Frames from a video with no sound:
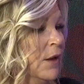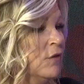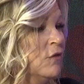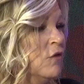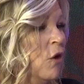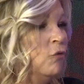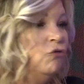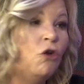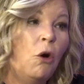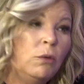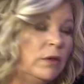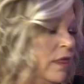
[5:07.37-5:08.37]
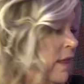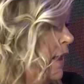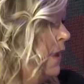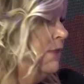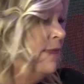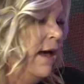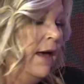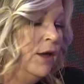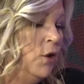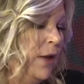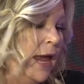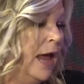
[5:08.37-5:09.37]
So don't think that
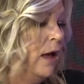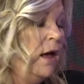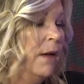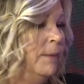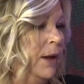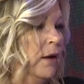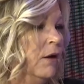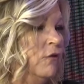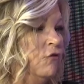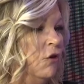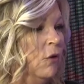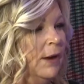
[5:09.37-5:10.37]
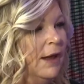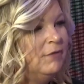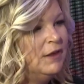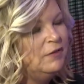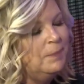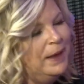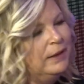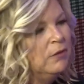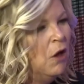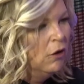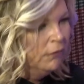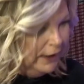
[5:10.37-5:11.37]
you can't come here because you don't have these big
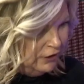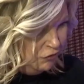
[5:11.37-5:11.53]
long range